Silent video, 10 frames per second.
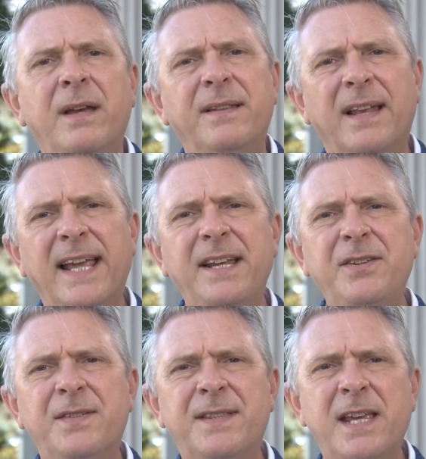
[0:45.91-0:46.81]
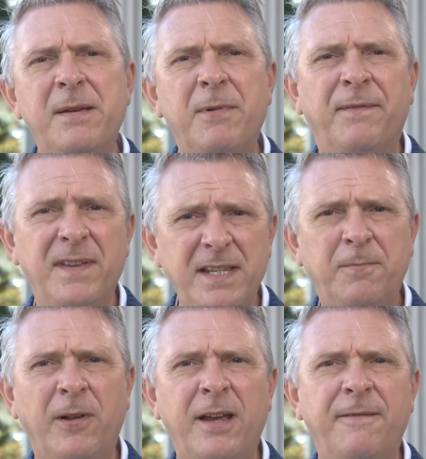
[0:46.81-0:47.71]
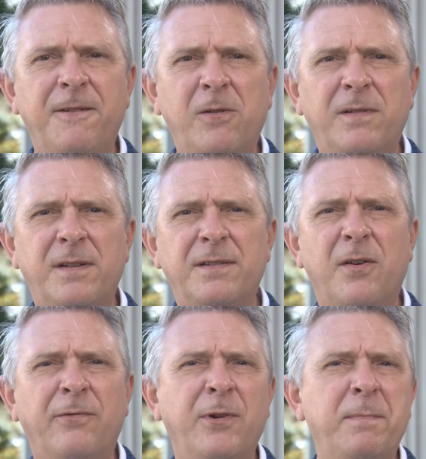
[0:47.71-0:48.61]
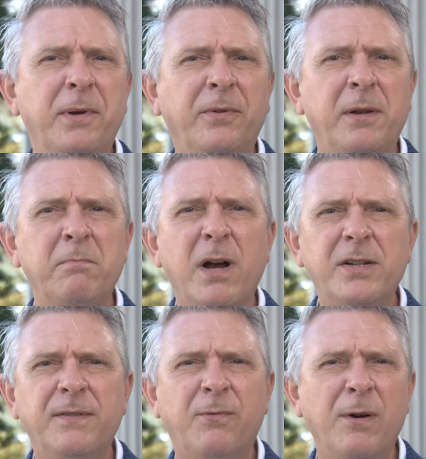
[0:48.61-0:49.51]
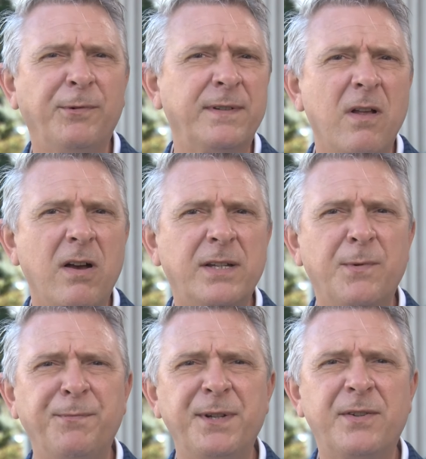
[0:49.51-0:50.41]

The land use theme of this plan focuses on rebuilding much of what was lost when we